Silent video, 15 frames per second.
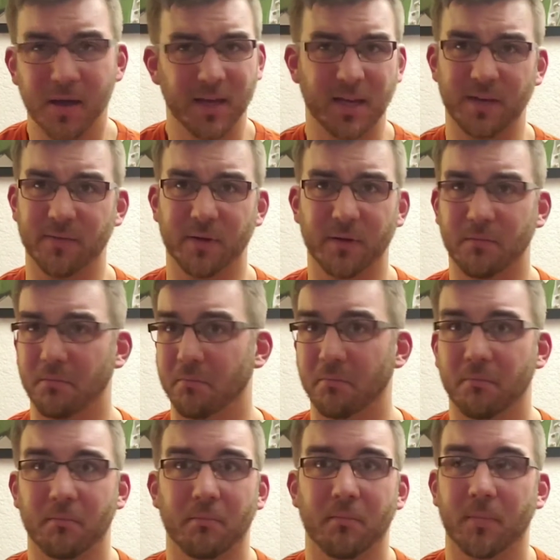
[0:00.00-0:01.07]
even
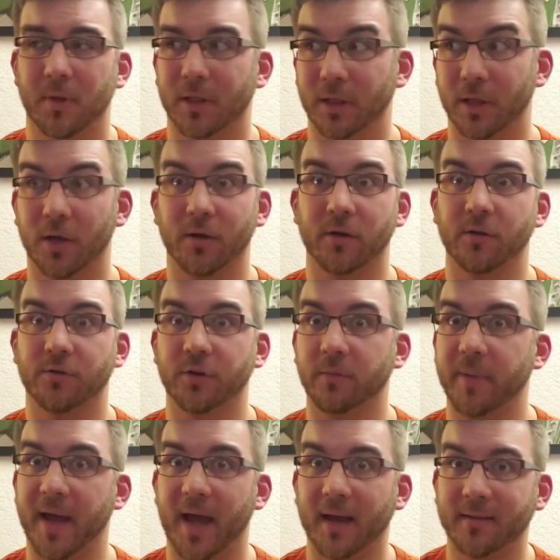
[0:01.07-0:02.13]
larger
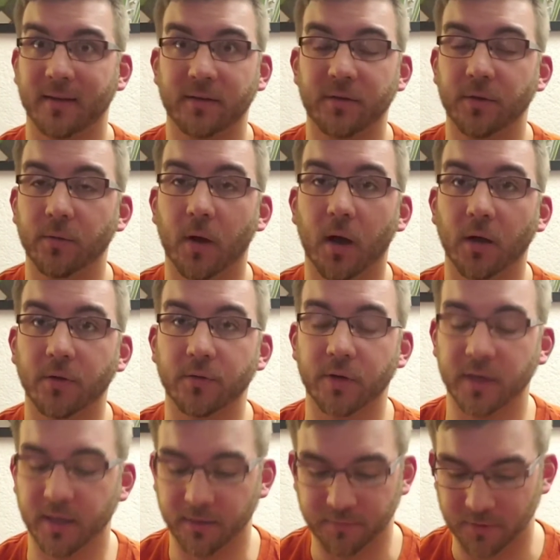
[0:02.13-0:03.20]
packs, like
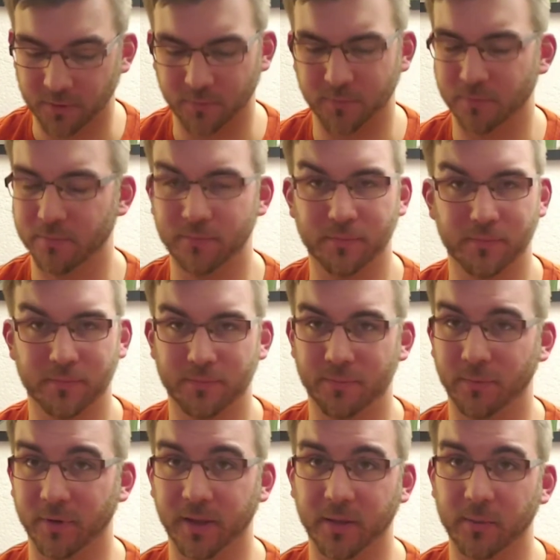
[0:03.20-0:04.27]
200 if you
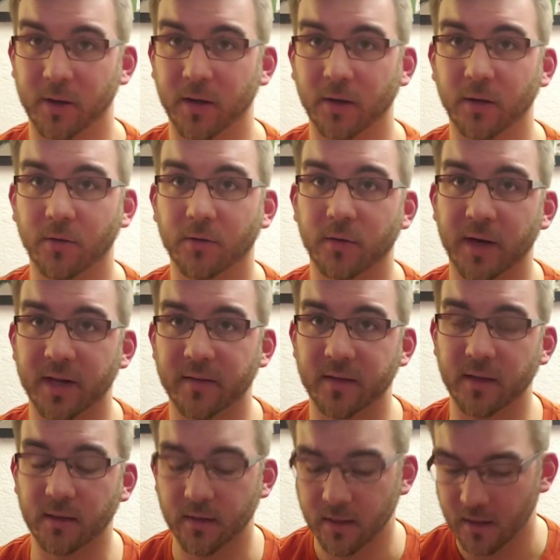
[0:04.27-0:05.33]
really want to go
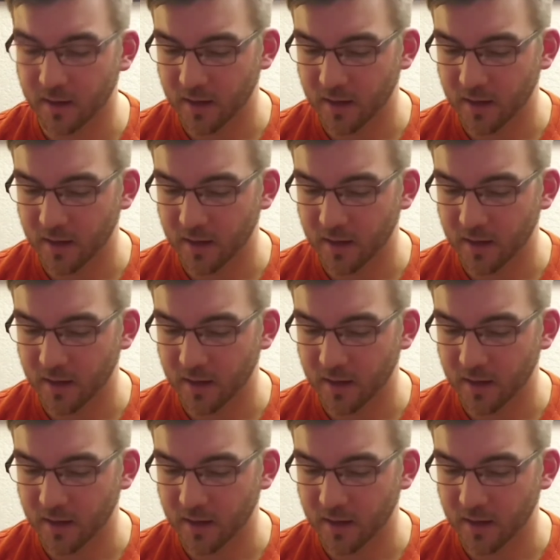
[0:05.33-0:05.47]
crazy.